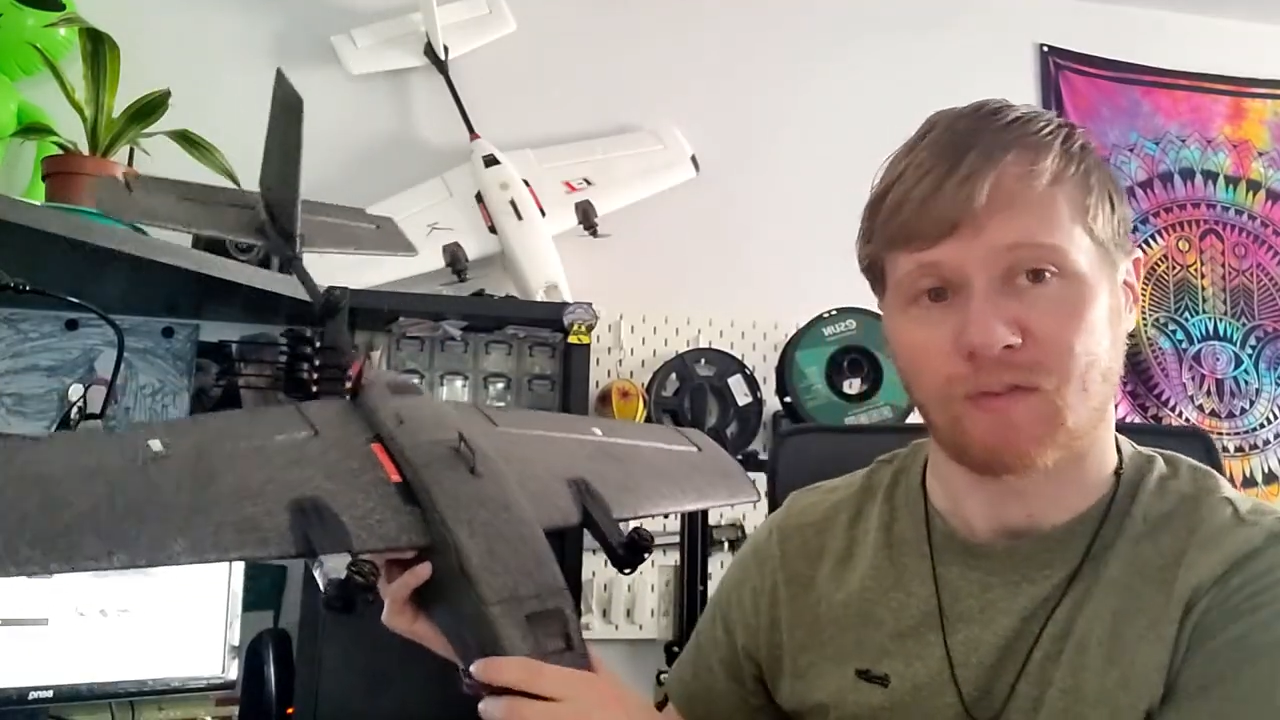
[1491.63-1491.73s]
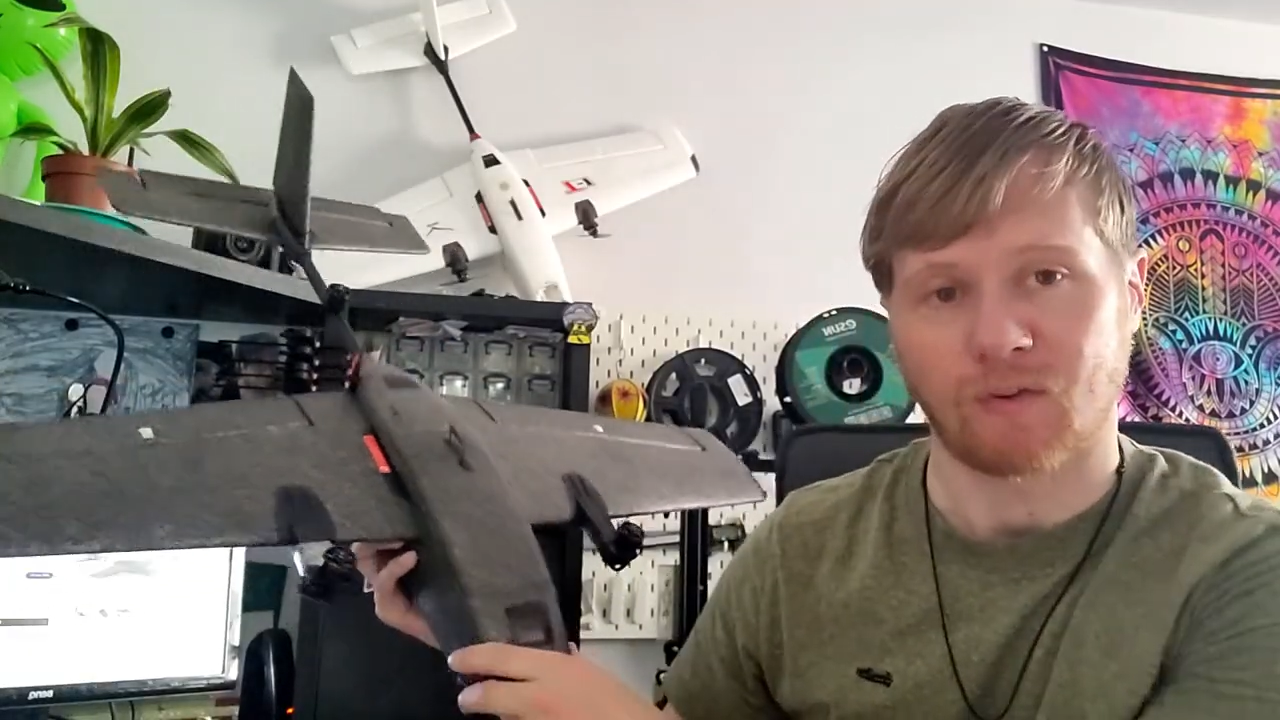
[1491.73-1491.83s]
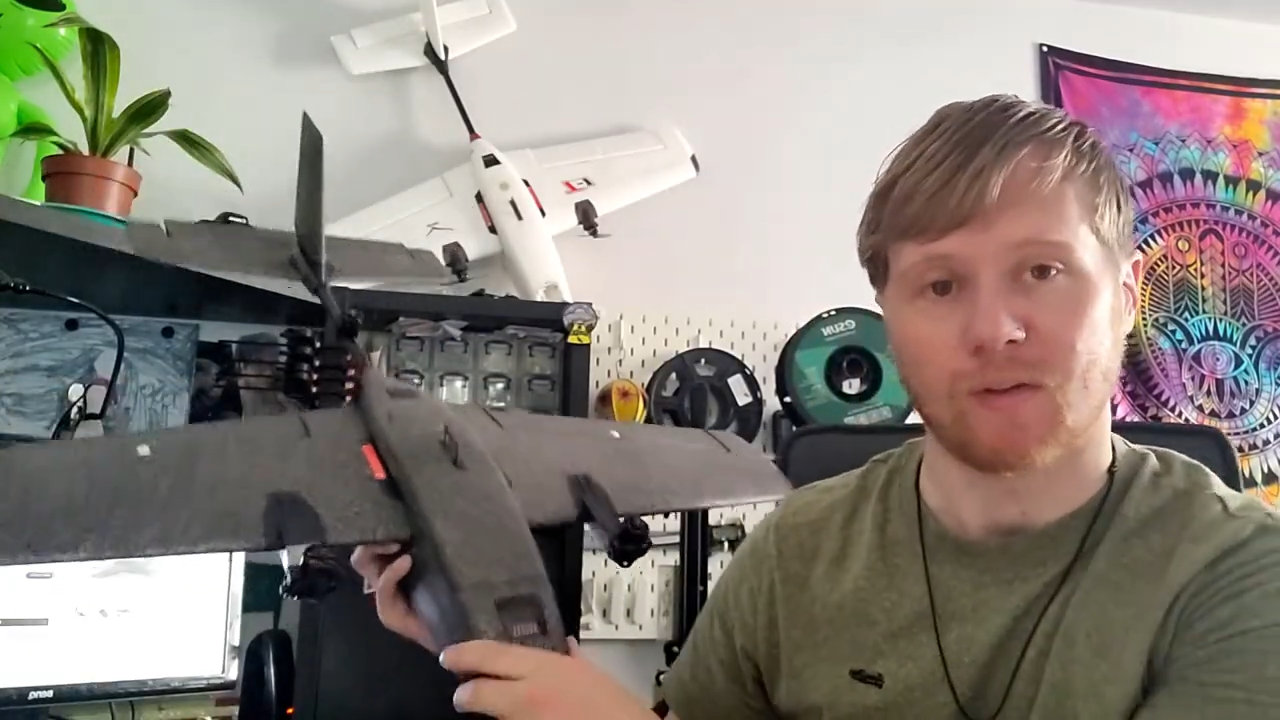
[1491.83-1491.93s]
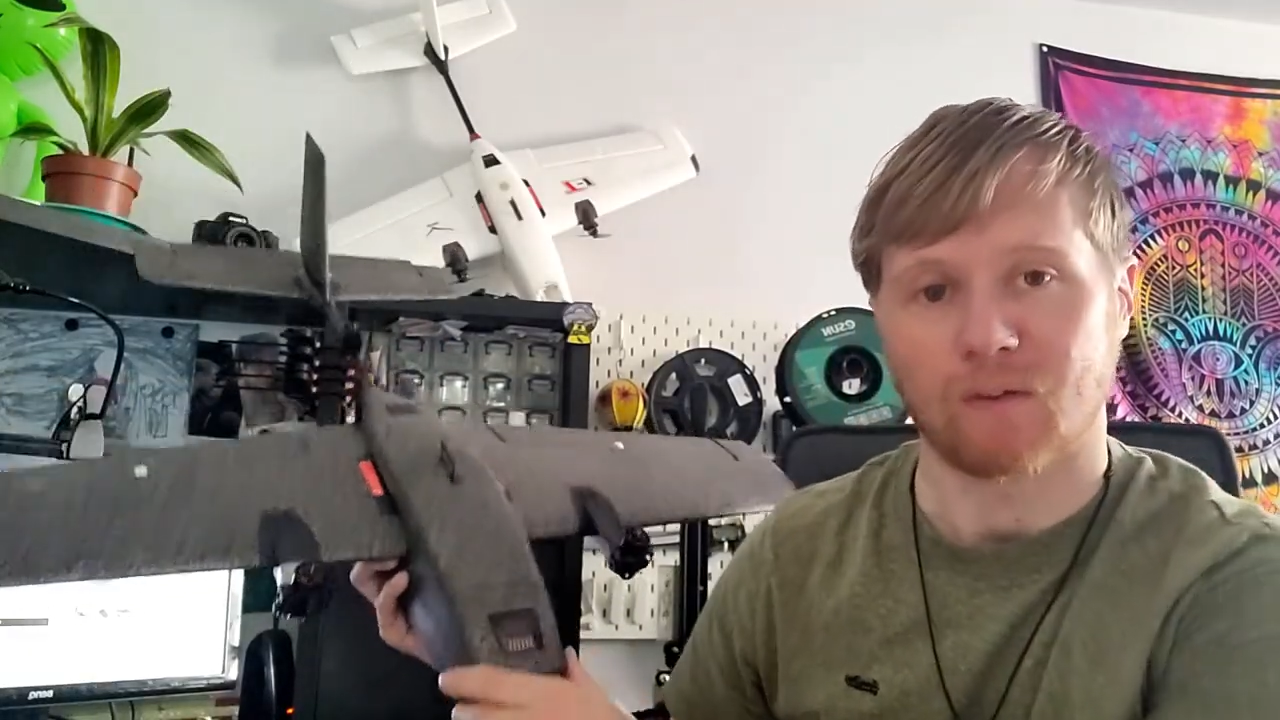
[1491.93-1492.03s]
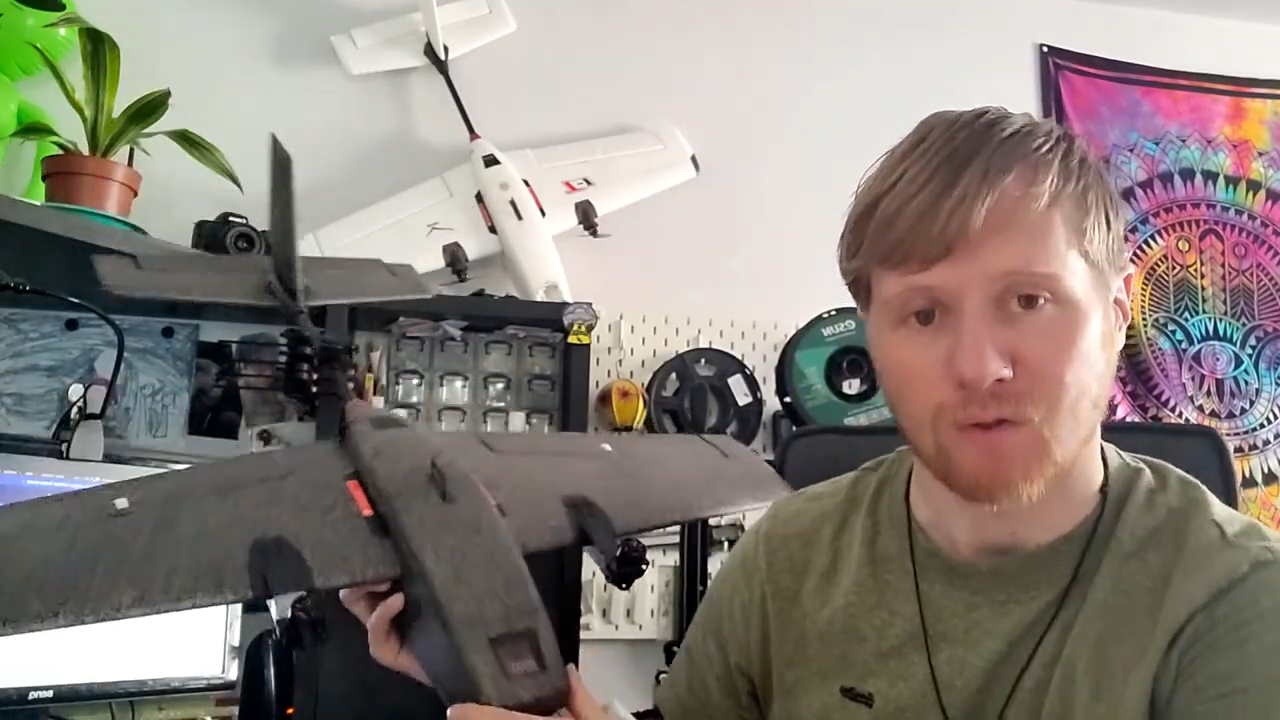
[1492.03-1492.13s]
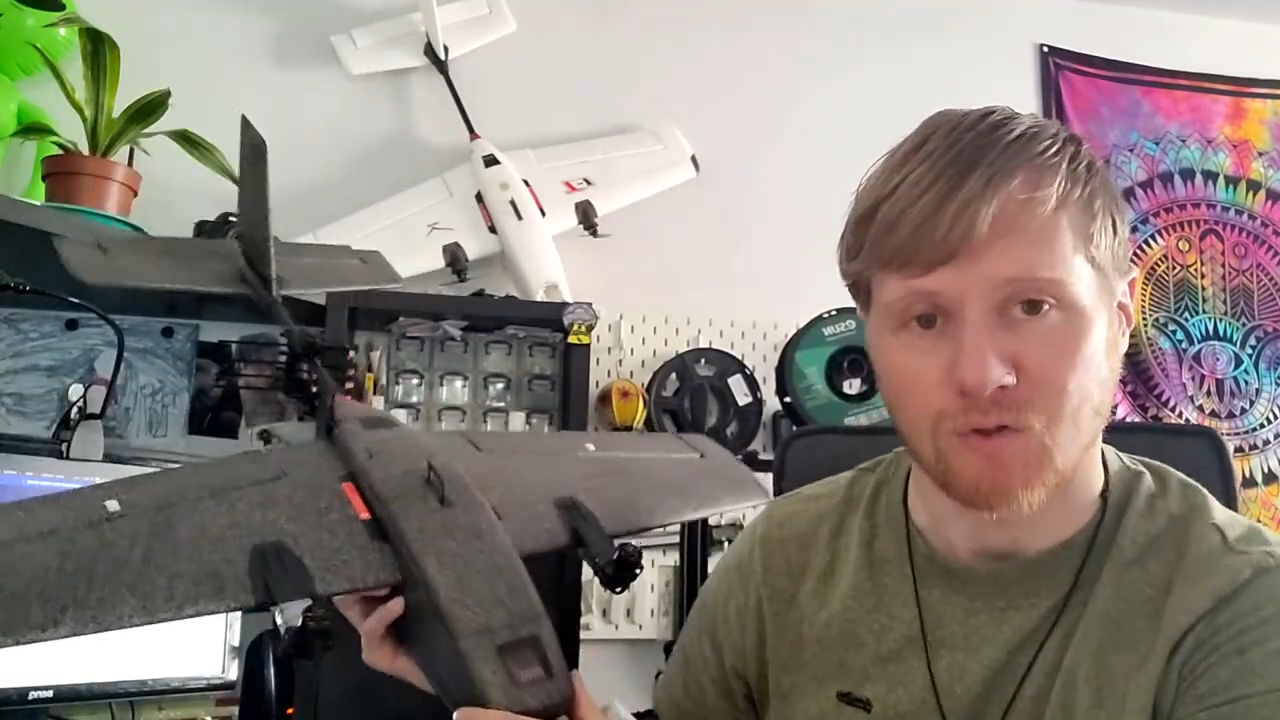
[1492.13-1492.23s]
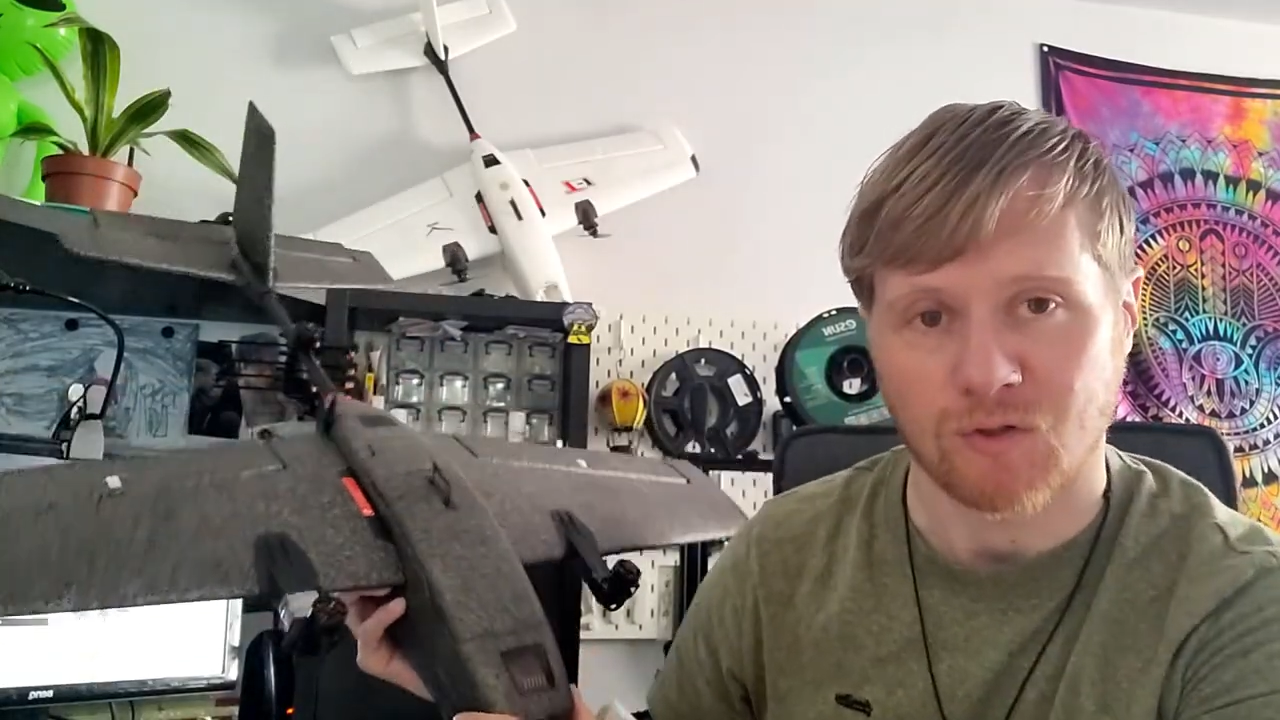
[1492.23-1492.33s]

is something that you